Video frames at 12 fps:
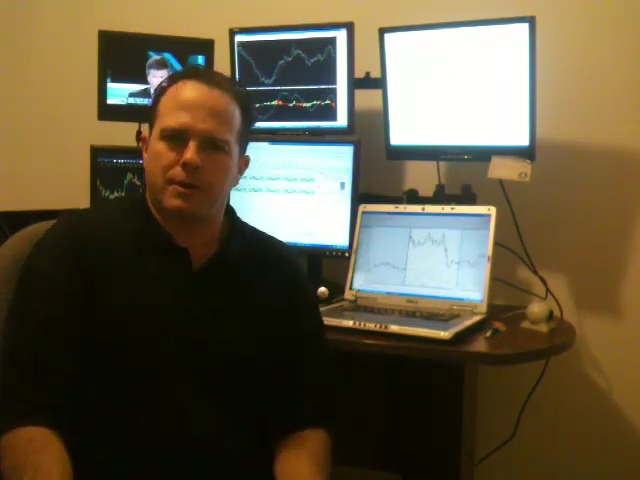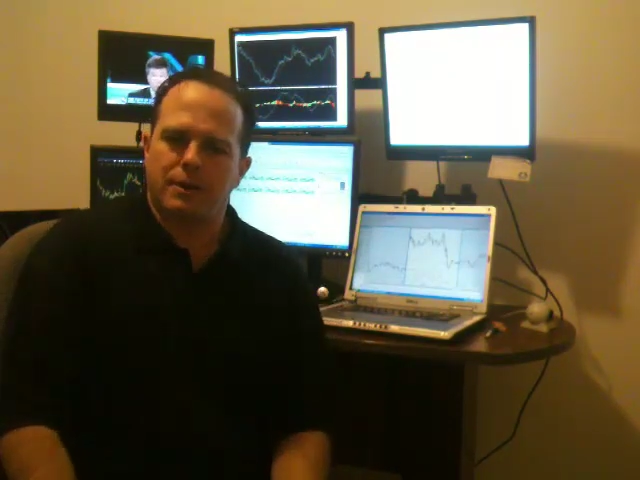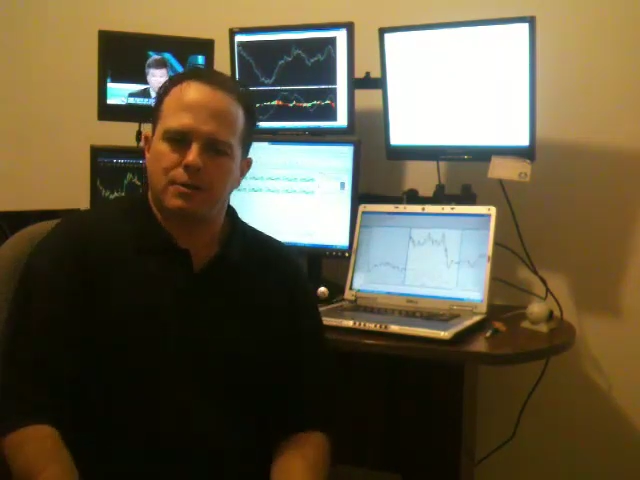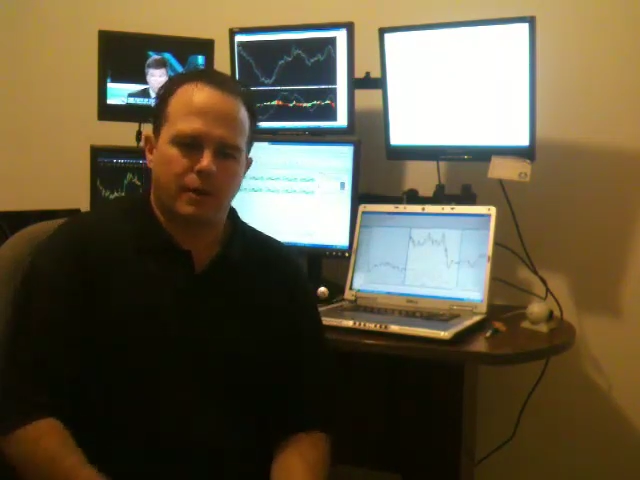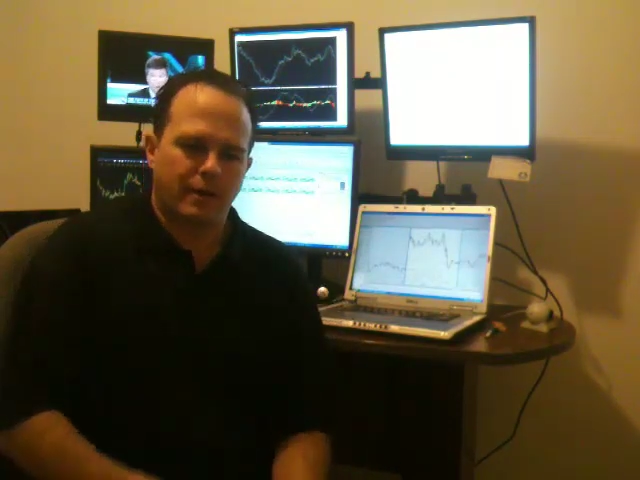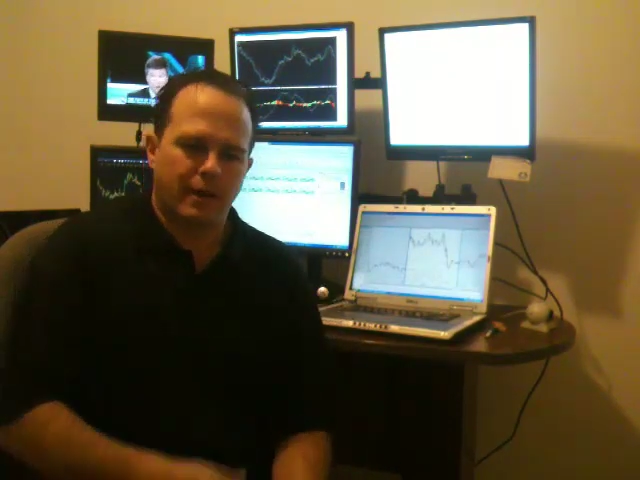
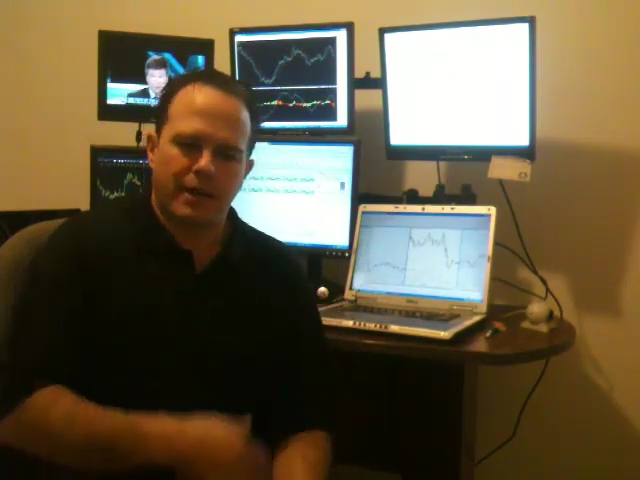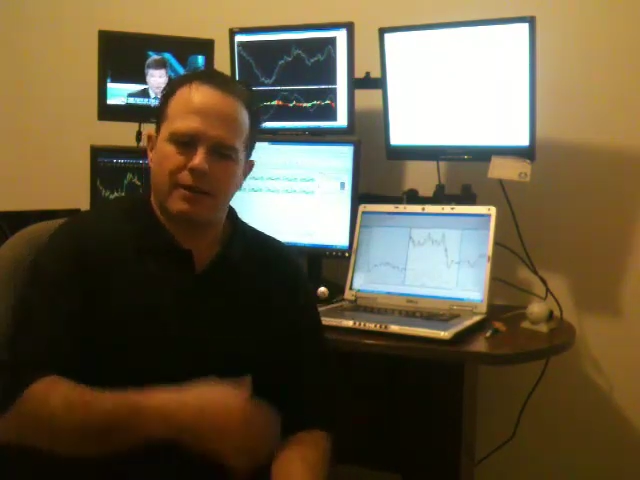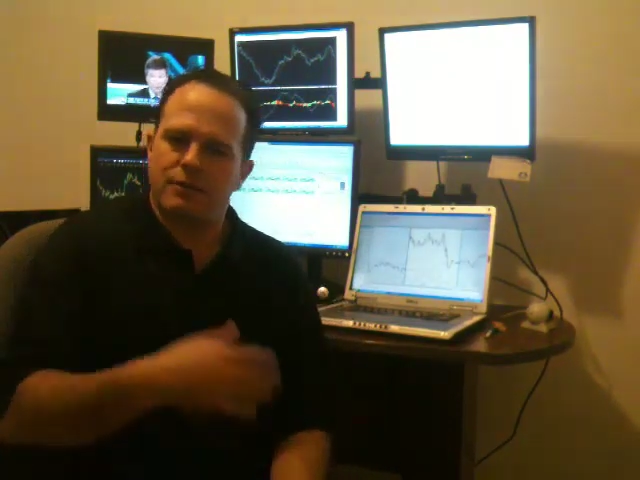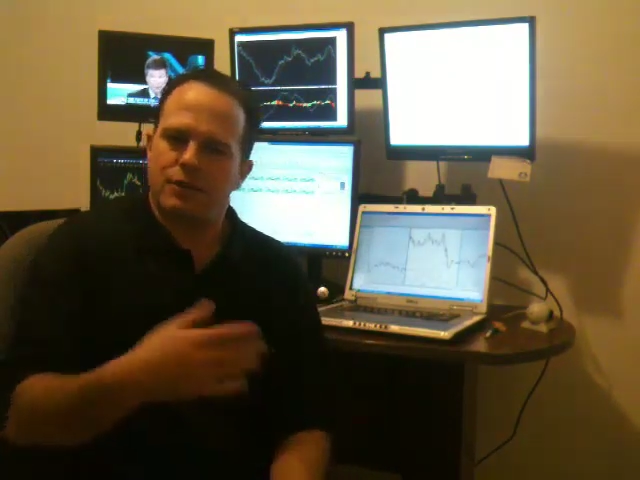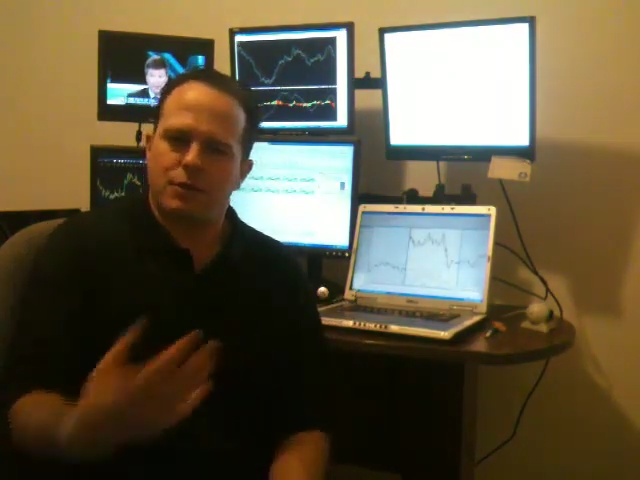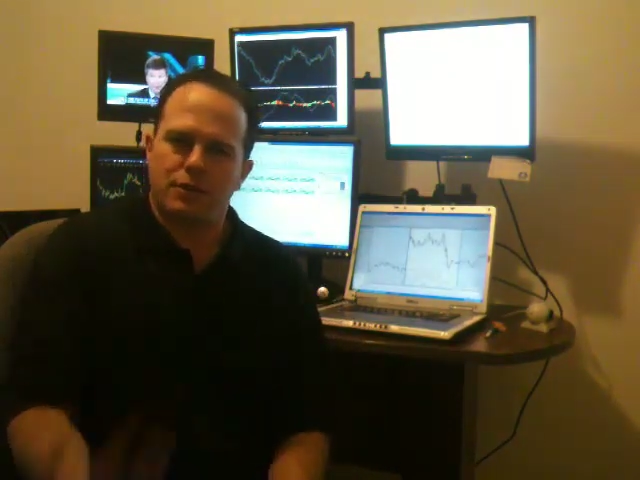That's why they
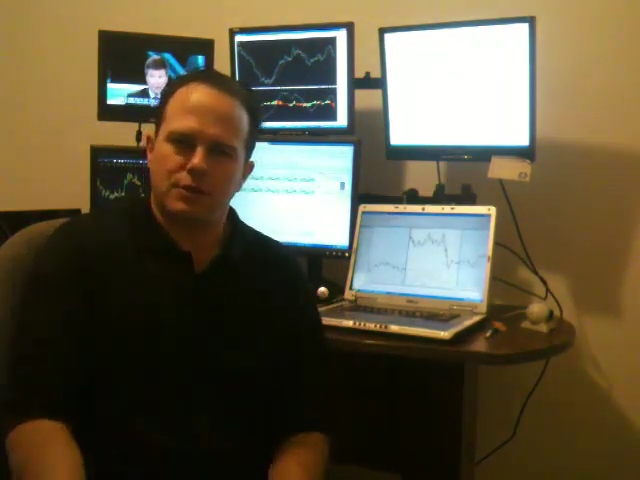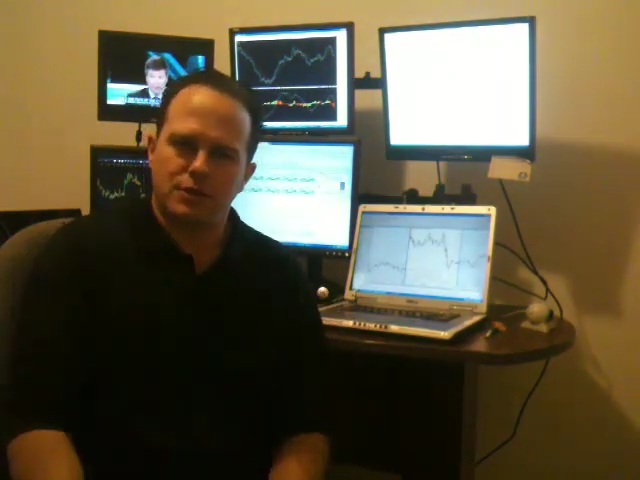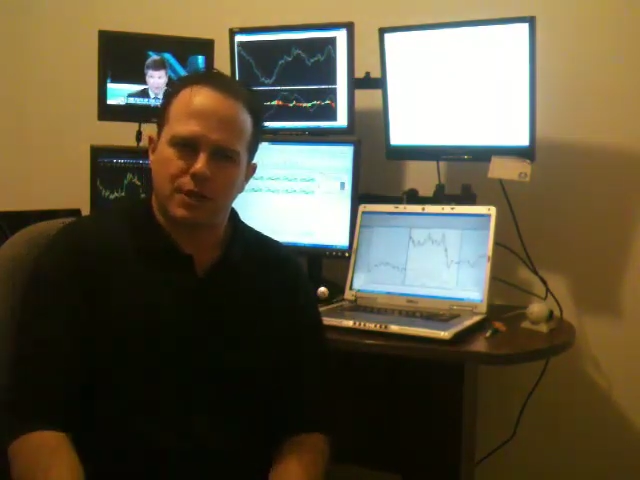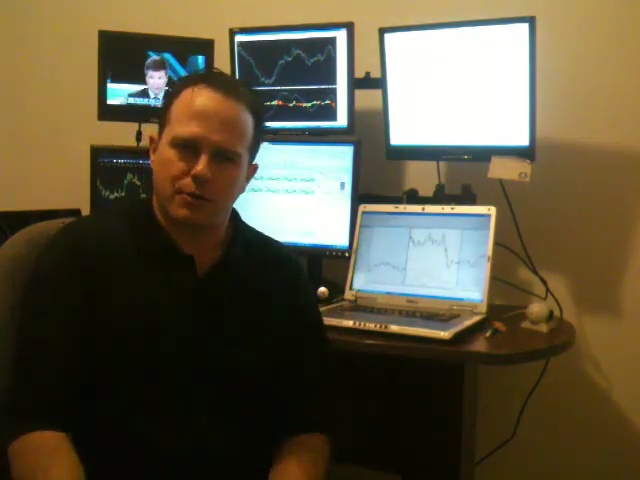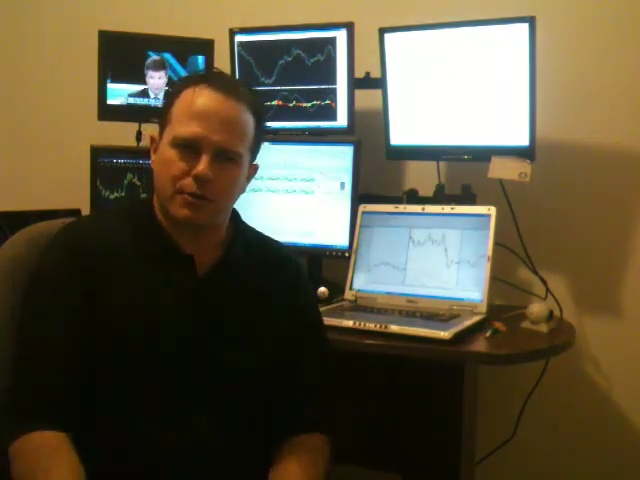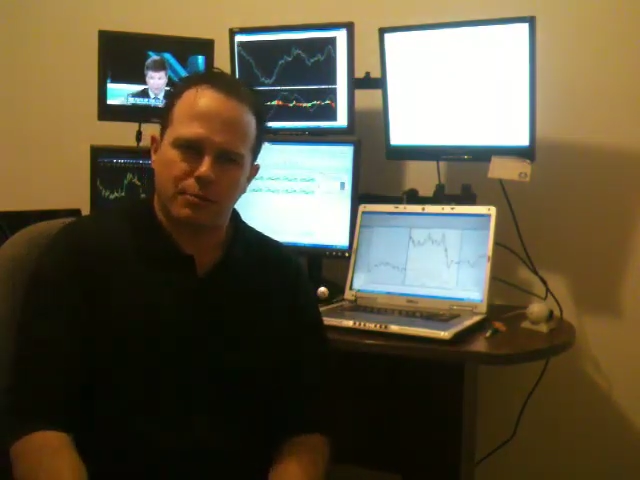have, you know, these
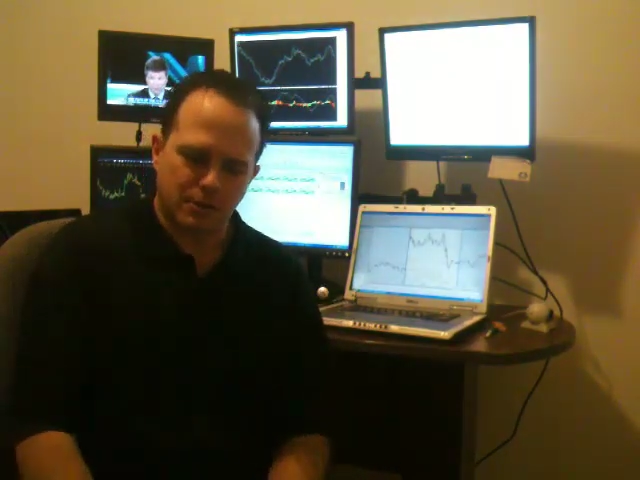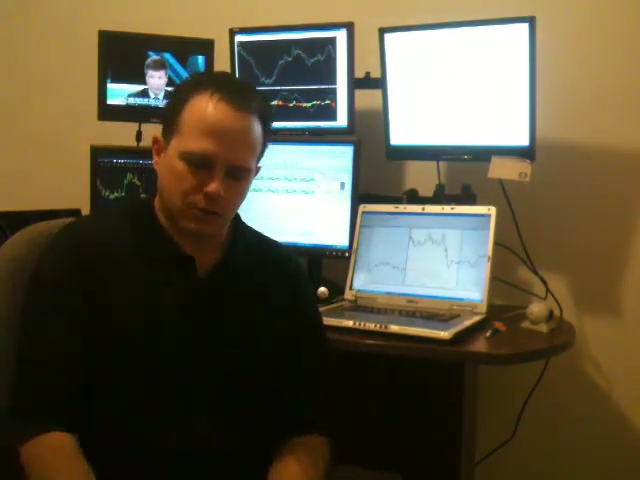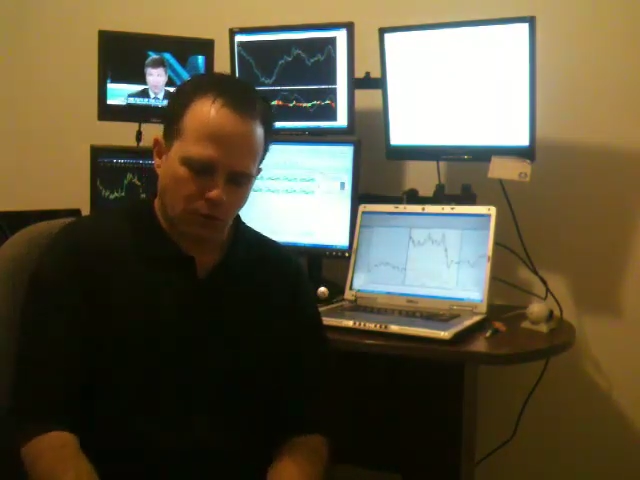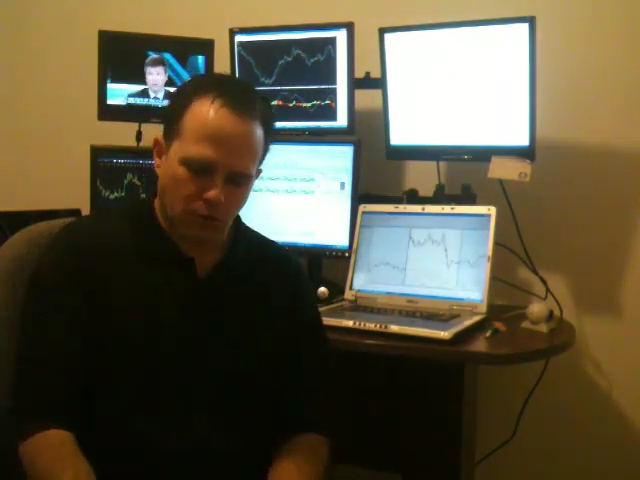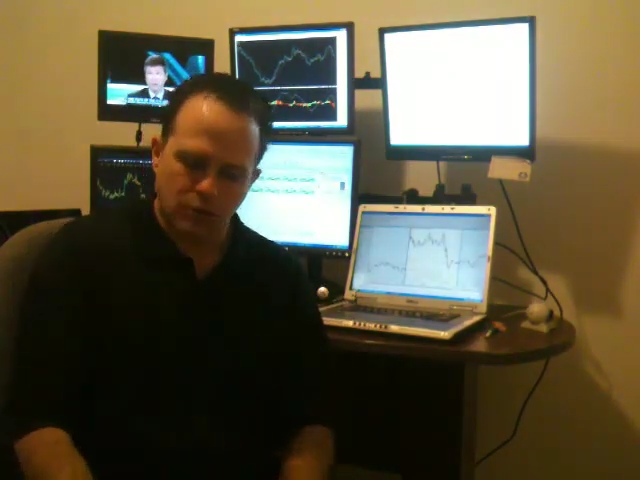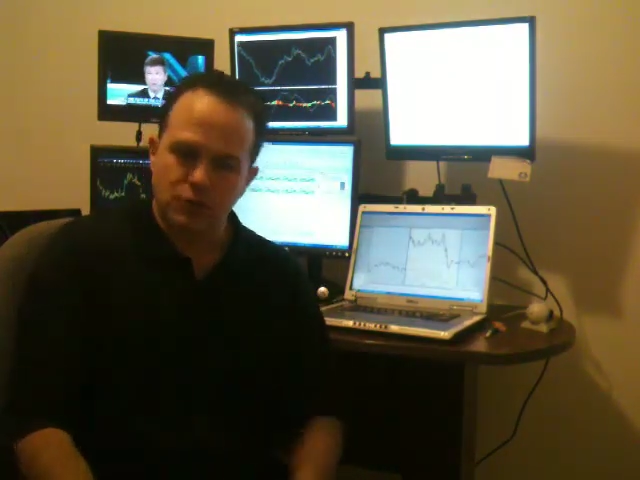therapy
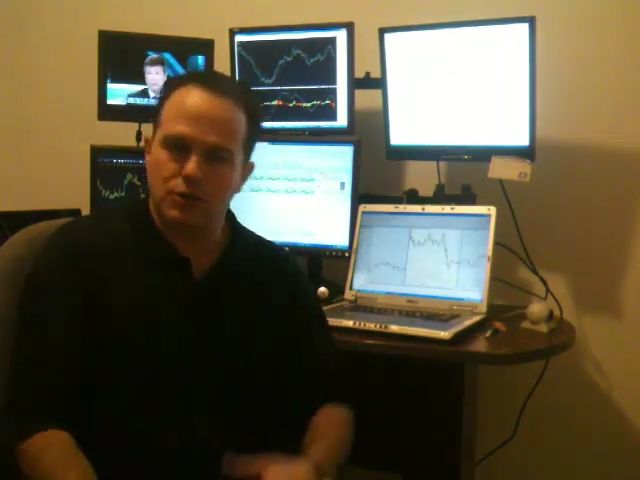dogs.